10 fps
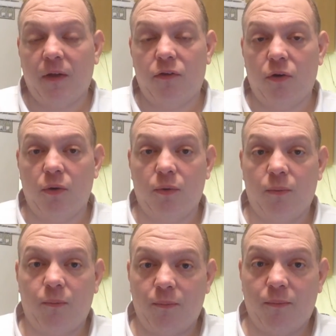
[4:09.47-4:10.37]
to
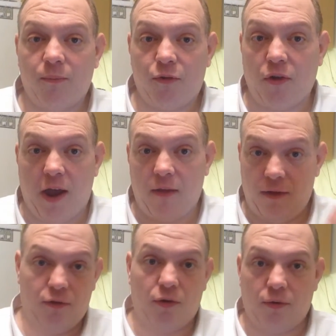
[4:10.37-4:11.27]
say
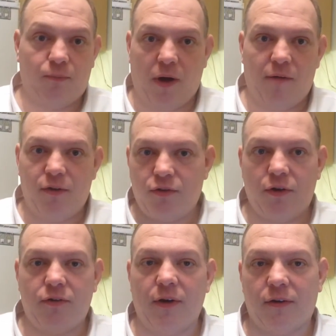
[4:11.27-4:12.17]
these are coffee
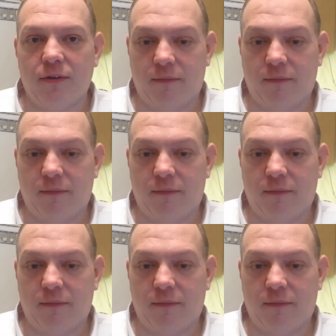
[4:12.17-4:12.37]
stir sticks,